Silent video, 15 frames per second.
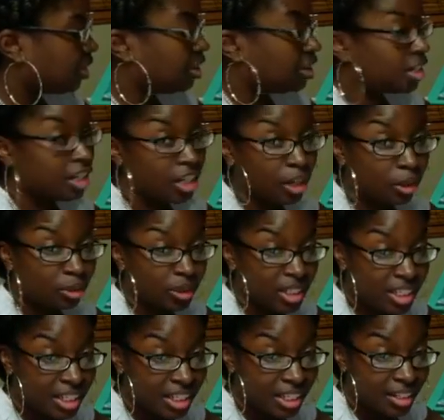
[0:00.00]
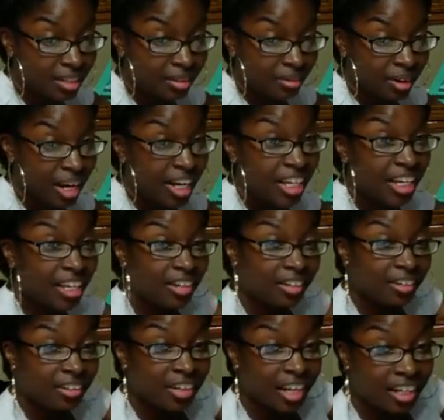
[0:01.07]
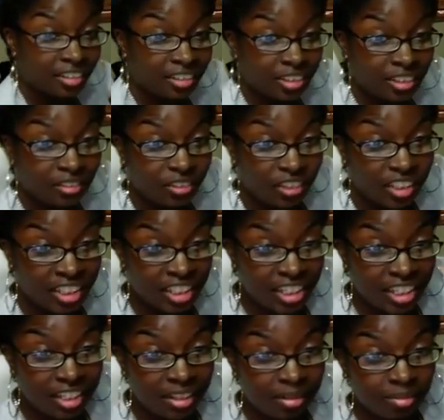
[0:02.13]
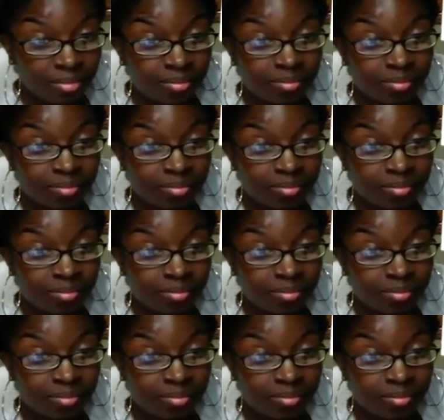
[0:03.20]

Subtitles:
notes right here. I don't know if you can see them.